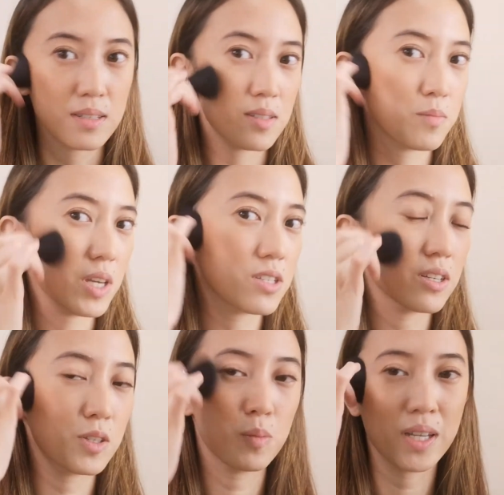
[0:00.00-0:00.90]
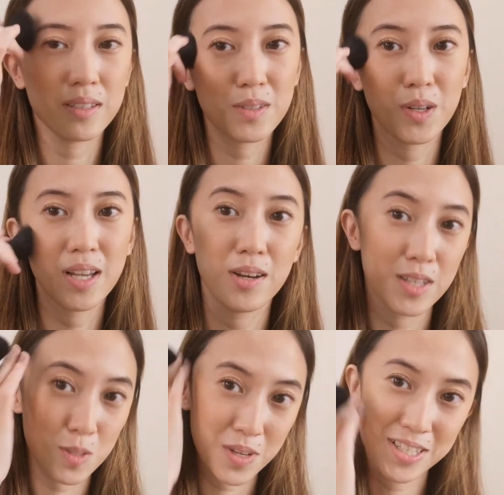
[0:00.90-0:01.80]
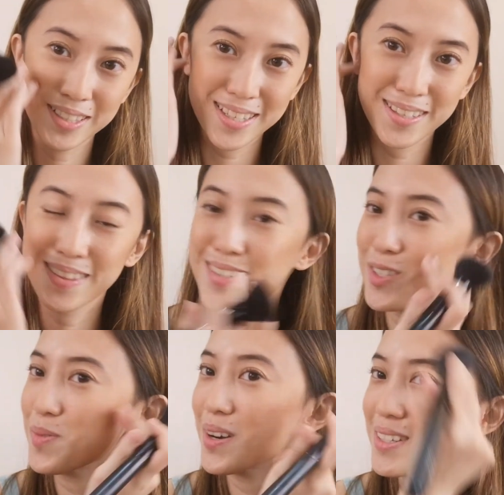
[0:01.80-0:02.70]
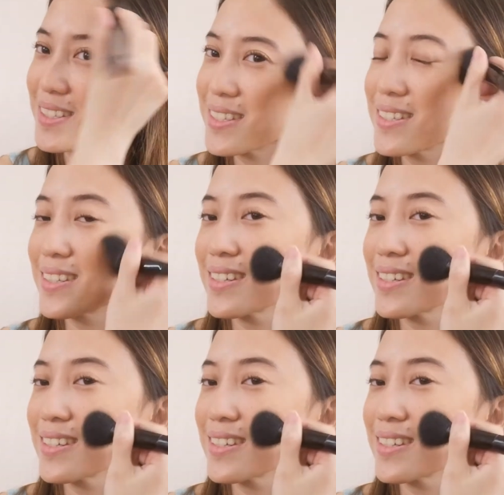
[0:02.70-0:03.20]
Just make sure to blend it all out, especially in these parts.